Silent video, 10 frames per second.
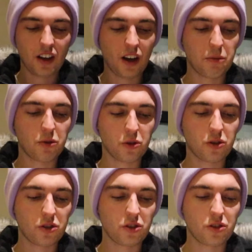I'm
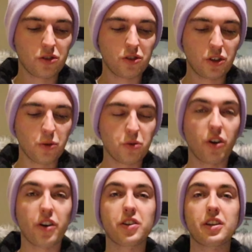just too
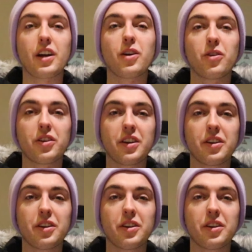tired to care right